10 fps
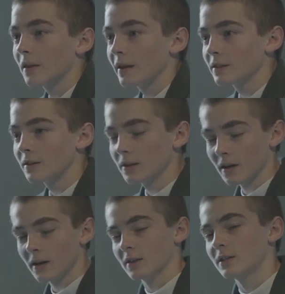Yeah, she,
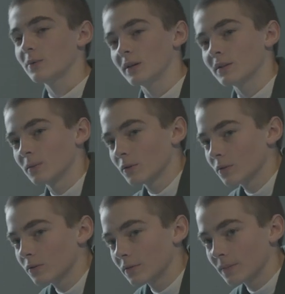uh, she wants to
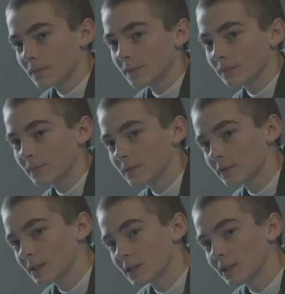move.
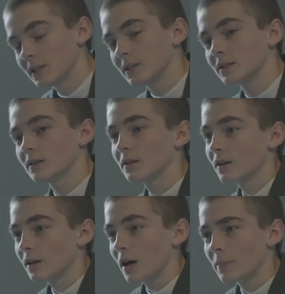She's...
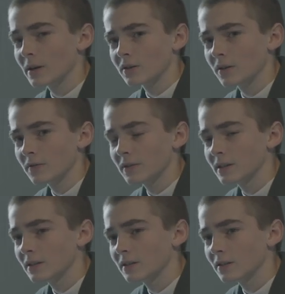I'm not sure if
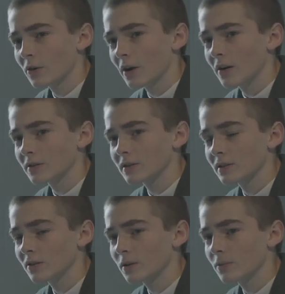it's her house is
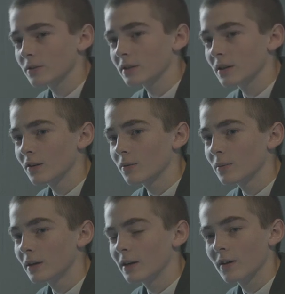still up for sale,
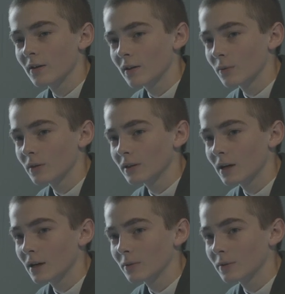but I know at one
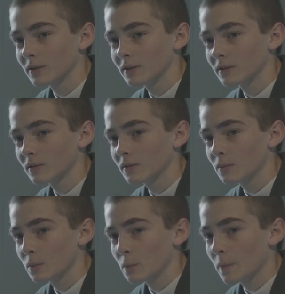time it was.
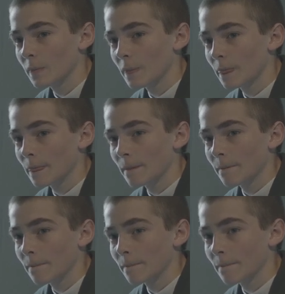
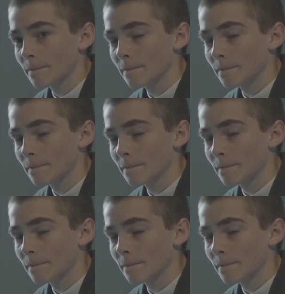I don't